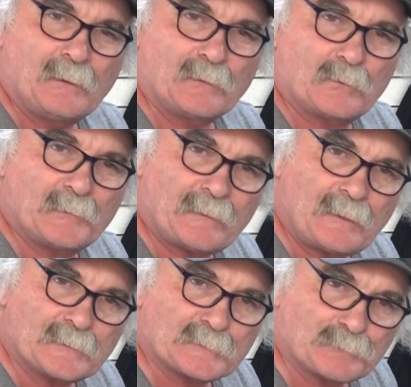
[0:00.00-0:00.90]
Normally
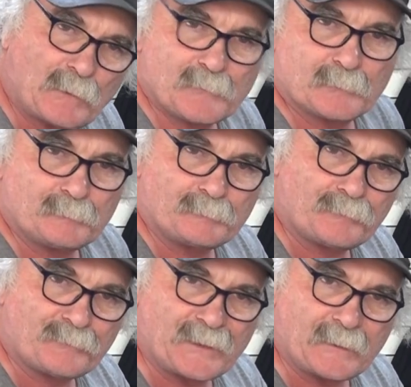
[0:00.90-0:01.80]
they just throw the
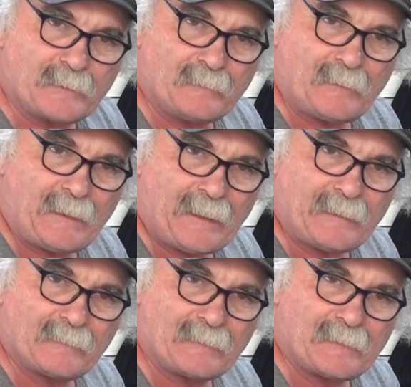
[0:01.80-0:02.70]
thing in
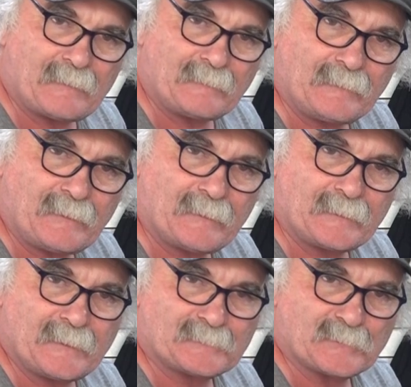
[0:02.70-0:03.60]
and yeah,
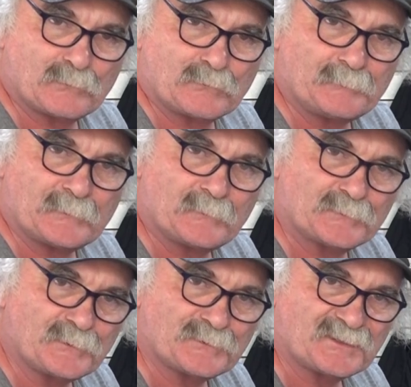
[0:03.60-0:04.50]
it gets all ripped and
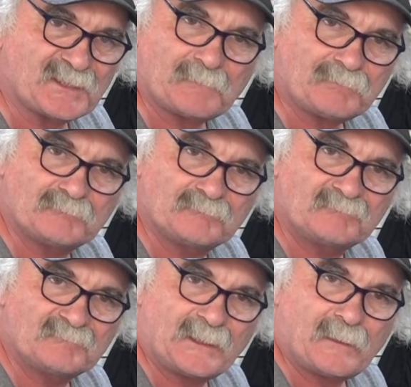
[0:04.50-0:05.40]
all sorts of stuff.
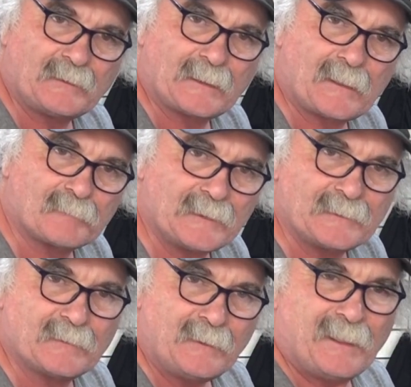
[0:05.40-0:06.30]
You know, you can't
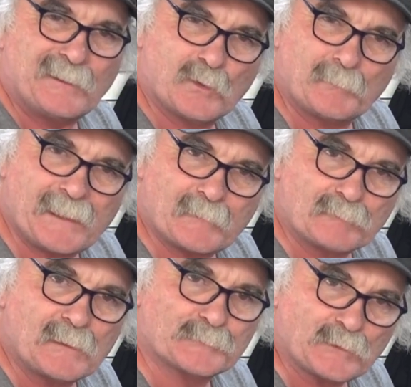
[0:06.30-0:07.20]
read. Normally it
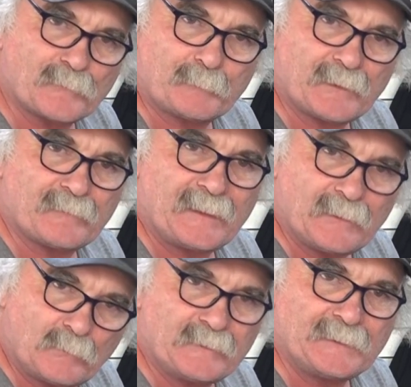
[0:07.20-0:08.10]
rips on the bit that
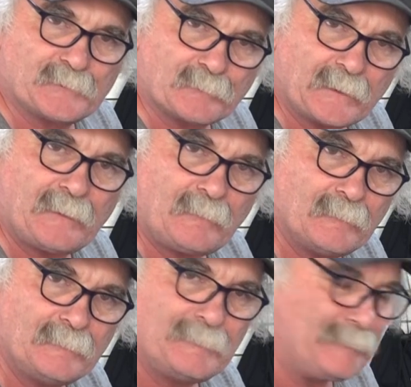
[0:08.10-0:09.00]
you will need to read.
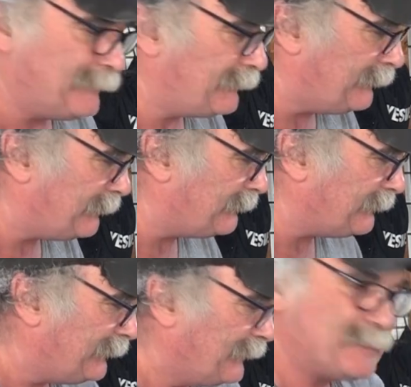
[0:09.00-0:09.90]

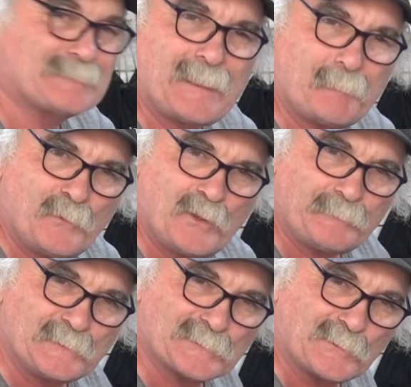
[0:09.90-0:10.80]
It's that
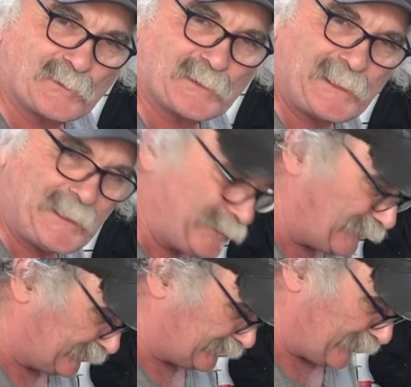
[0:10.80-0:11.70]
Murphy's Law again,
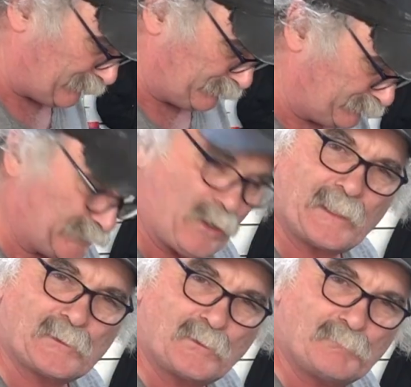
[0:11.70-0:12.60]
guys. That
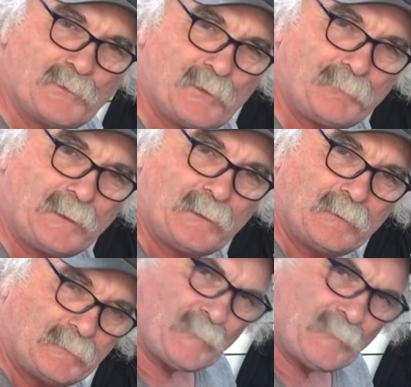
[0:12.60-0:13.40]
guy called Murphy.